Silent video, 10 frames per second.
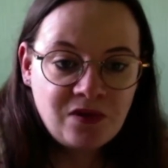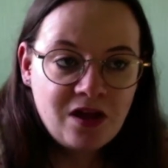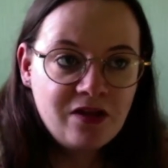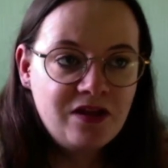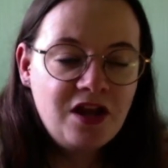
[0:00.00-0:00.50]

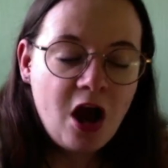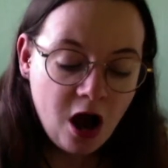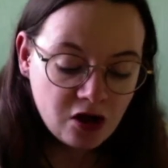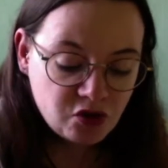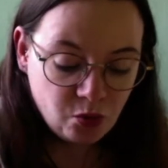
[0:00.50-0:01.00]
the
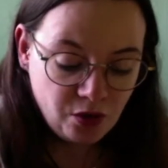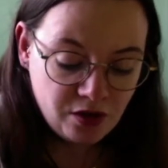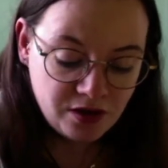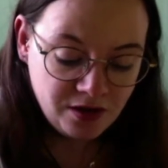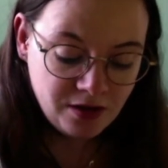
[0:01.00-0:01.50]

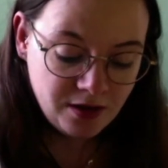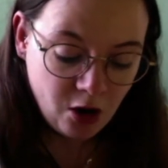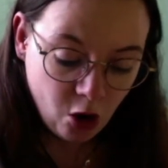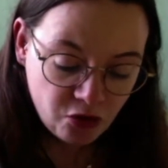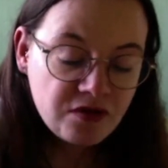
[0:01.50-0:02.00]
artwork
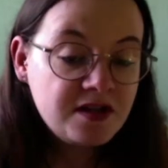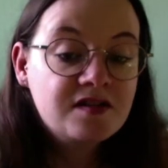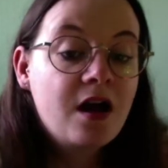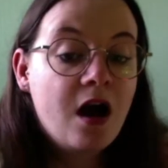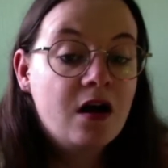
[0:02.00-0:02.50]
on these
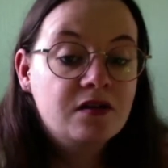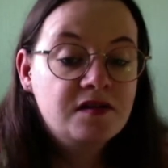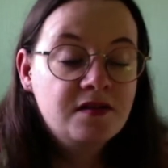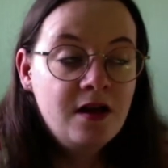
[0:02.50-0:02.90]
cards